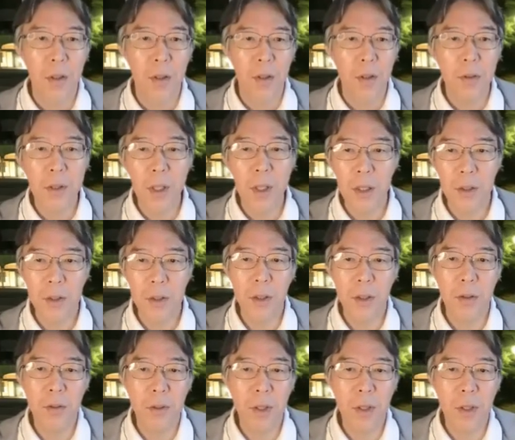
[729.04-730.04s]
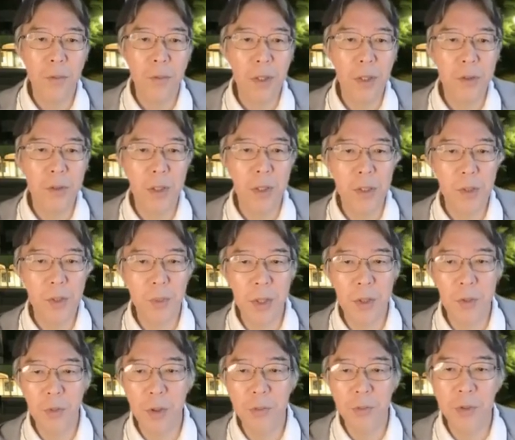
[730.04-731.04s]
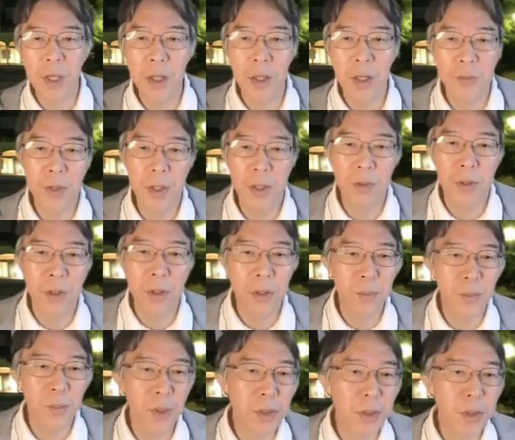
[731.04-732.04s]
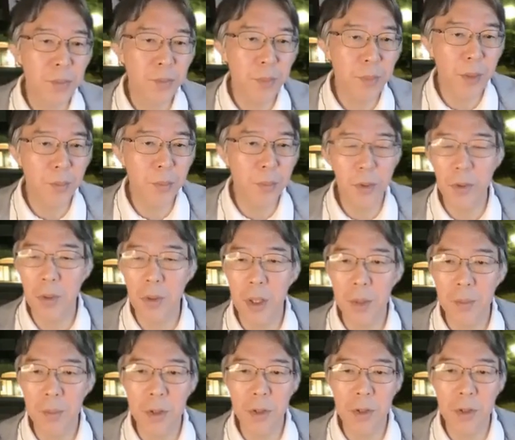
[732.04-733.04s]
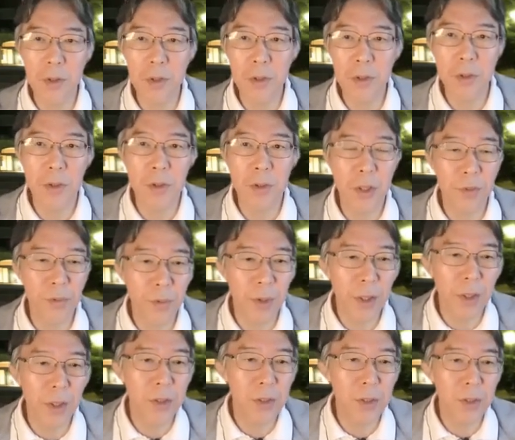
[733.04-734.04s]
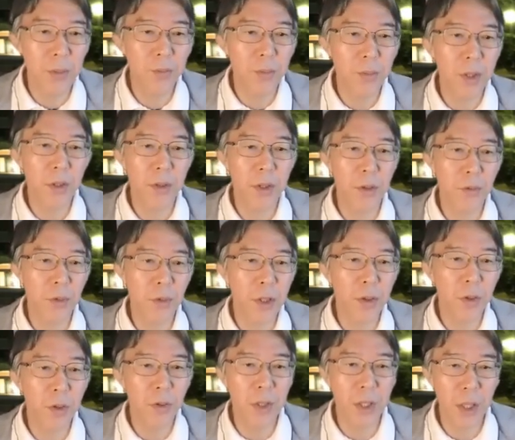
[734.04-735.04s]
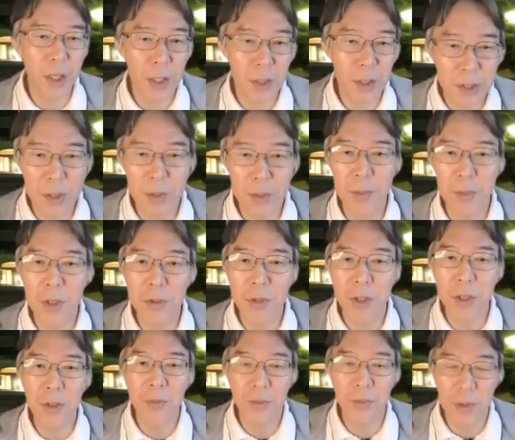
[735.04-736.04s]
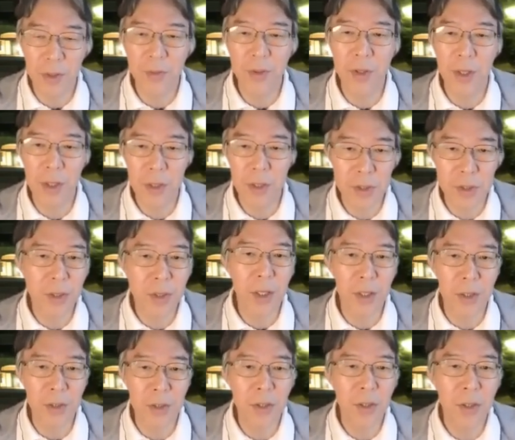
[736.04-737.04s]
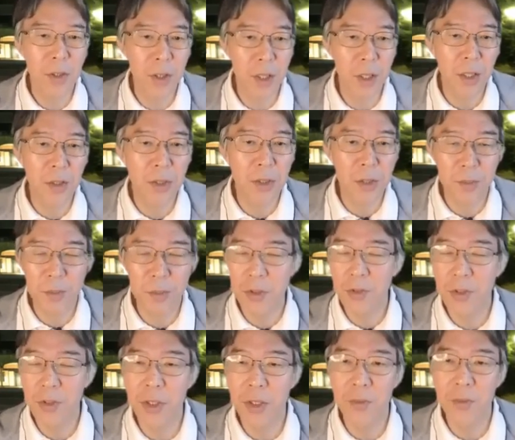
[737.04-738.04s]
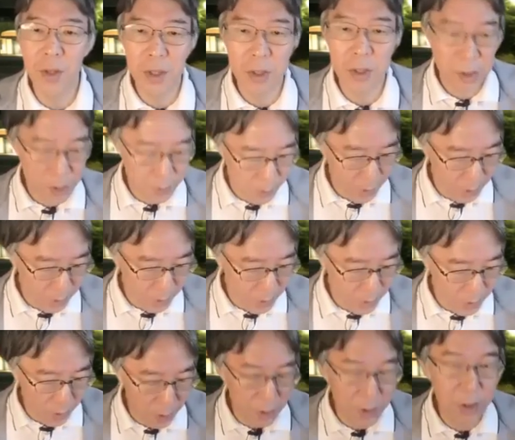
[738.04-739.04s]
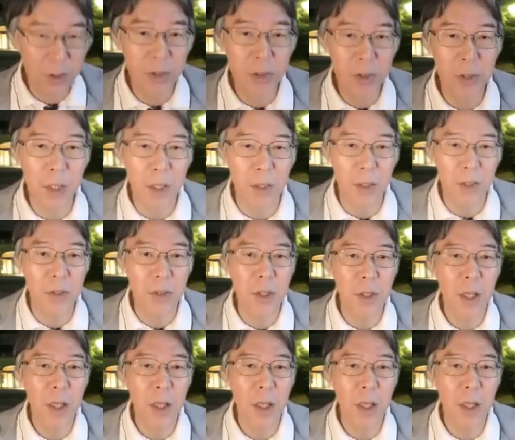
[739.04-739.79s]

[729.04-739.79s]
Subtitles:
Okay, now I want to explain what we have done in the present paper. I'm going to define something that we call the asymmetric VBS states, the asymmetric valence-bond-solid states.